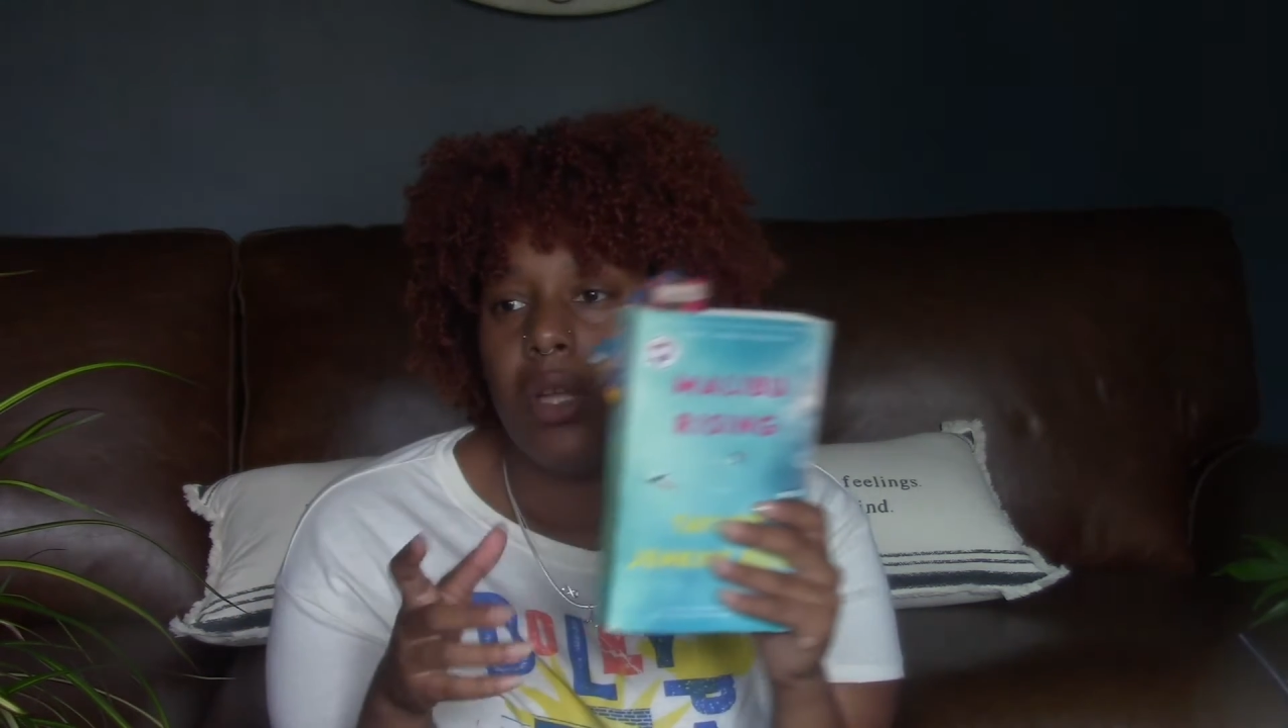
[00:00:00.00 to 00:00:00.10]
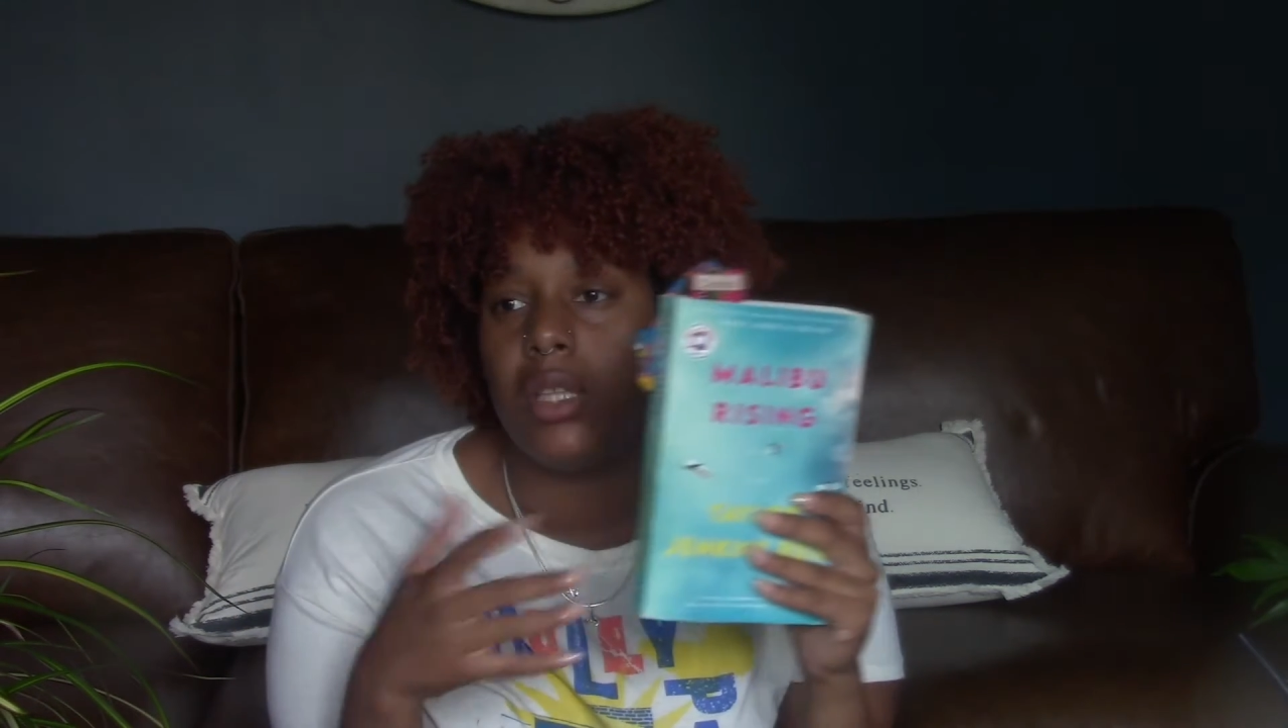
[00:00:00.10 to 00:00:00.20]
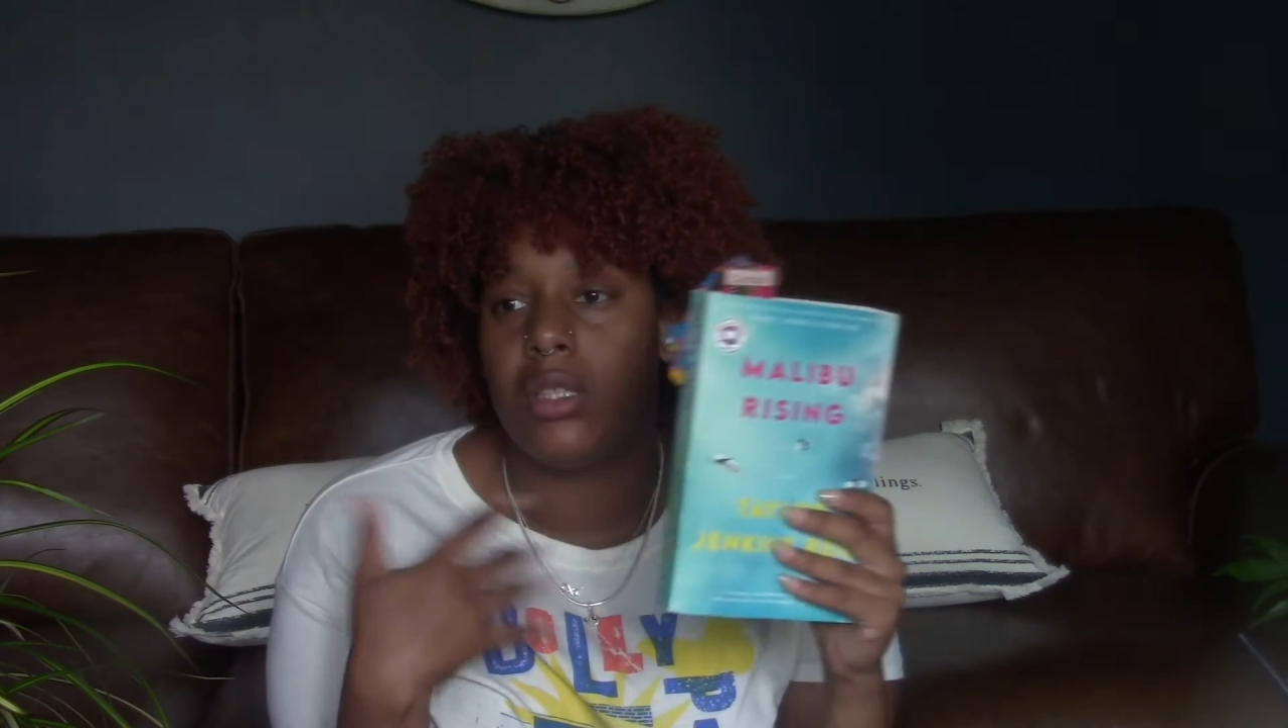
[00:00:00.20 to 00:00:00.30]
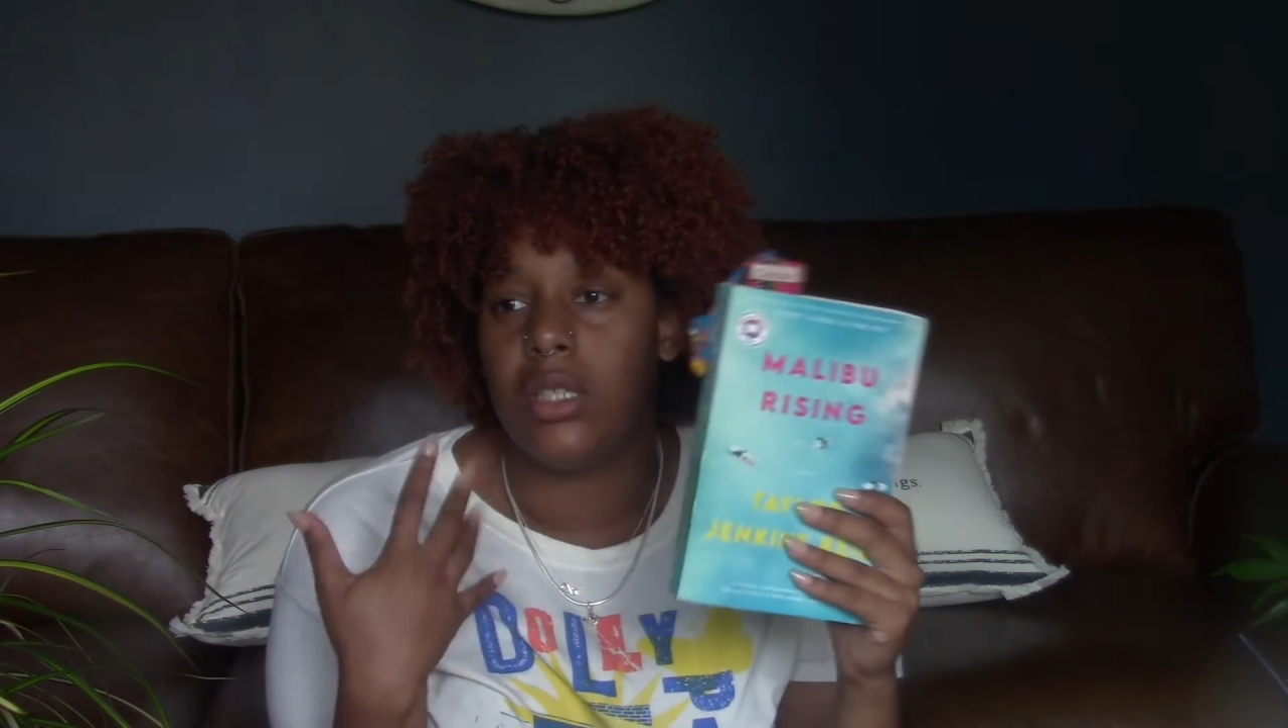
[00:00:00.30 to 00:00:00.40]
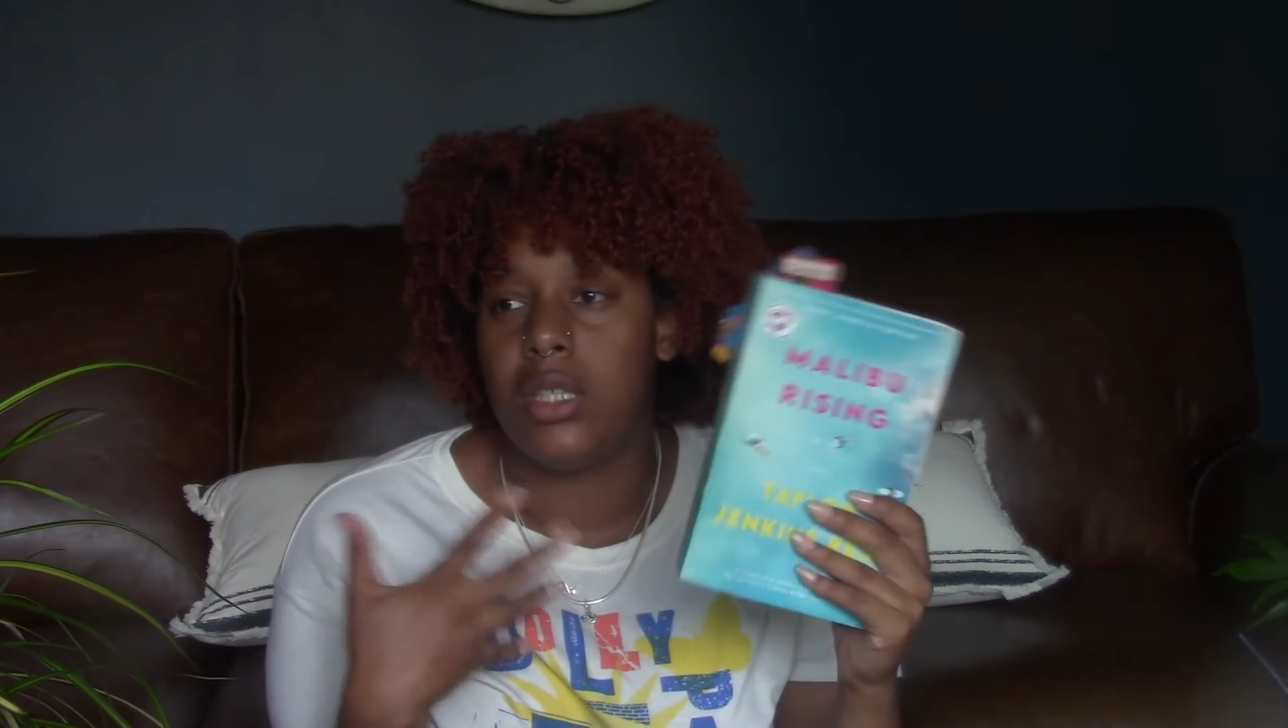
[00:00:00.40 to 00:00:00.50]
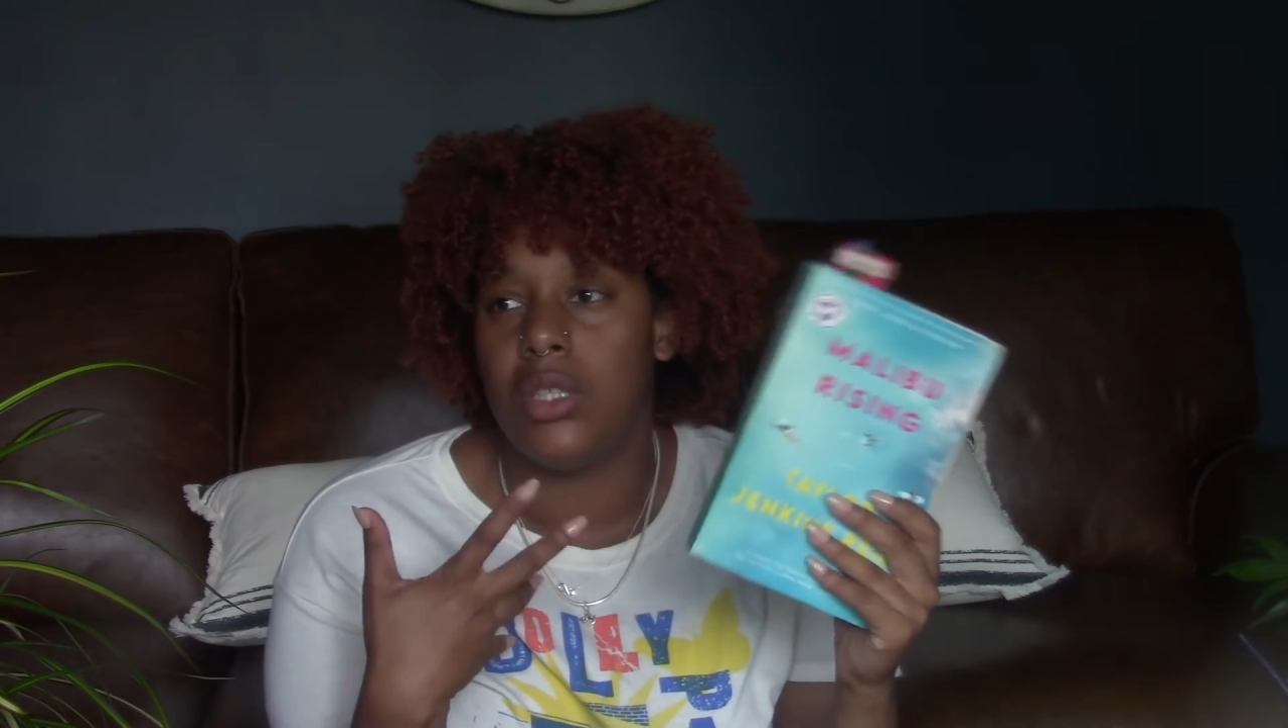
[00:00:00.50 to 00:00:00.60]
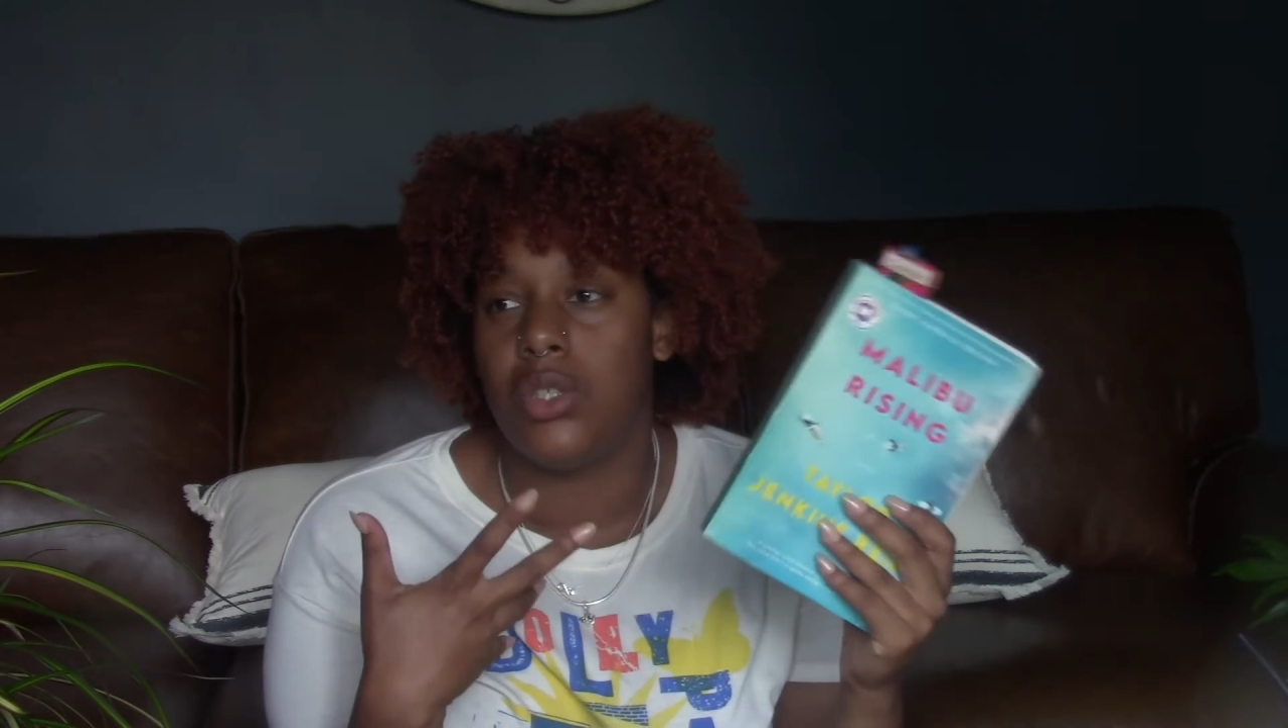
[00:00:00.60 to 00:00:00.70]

and Daisy